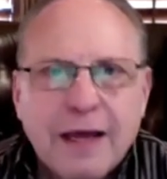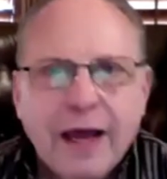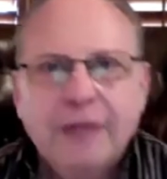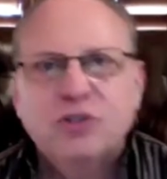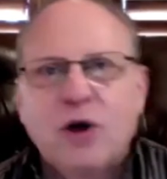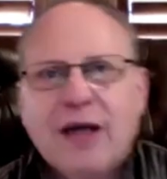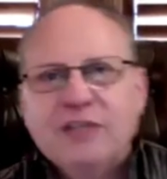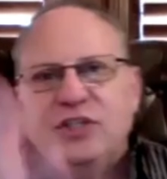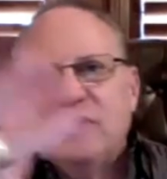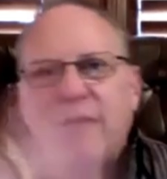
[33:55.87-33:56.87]
And so I can see
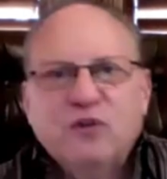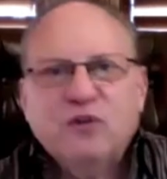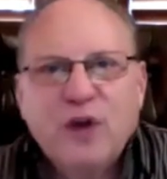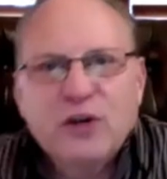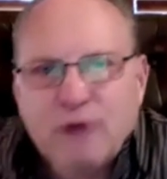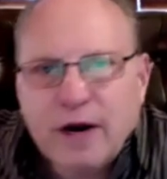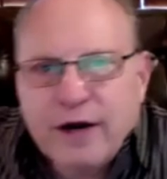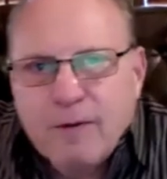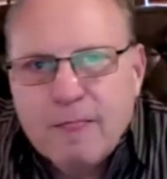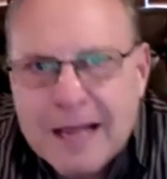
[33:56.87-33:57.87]
Stefan's face right
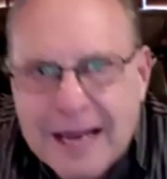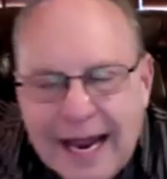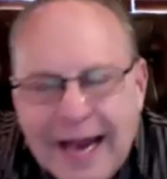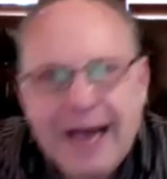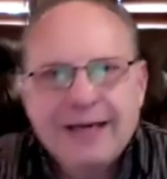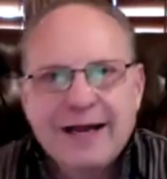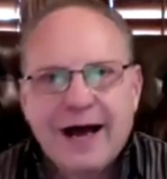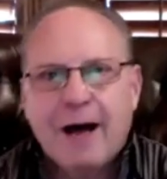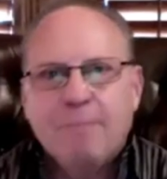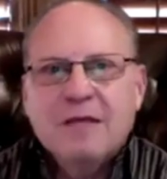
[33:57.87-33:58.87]
here. And
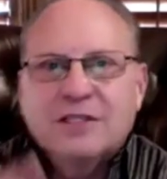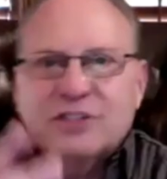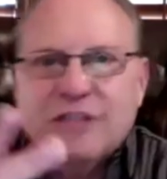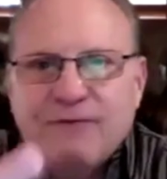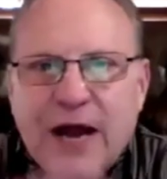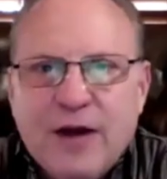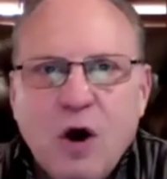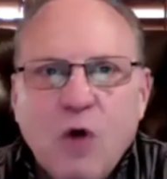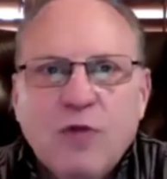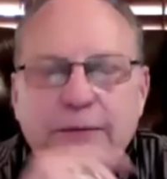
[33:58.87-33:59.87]
Stefan, I
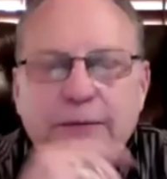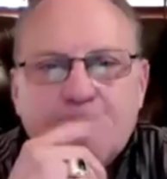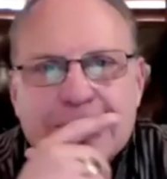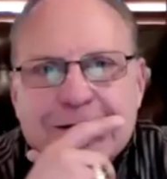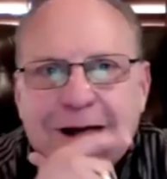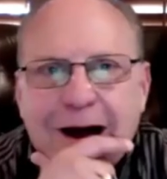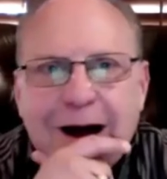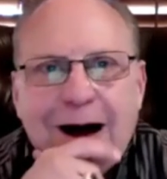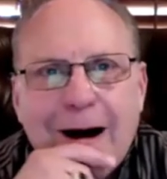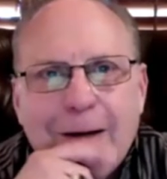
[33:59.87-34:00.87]
know
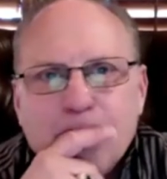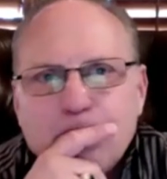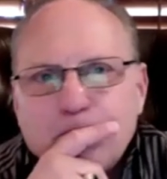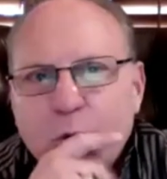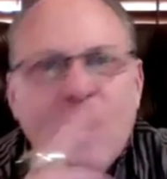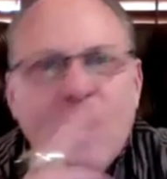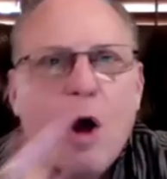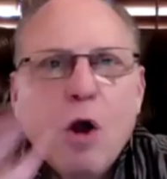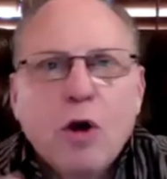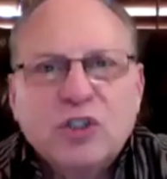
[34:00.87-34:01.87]
that we all
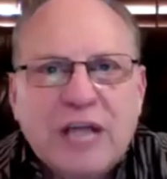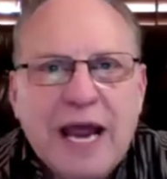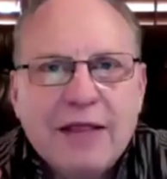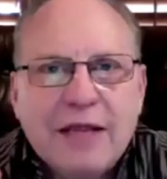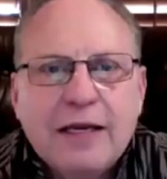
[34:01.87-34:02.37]
understand that,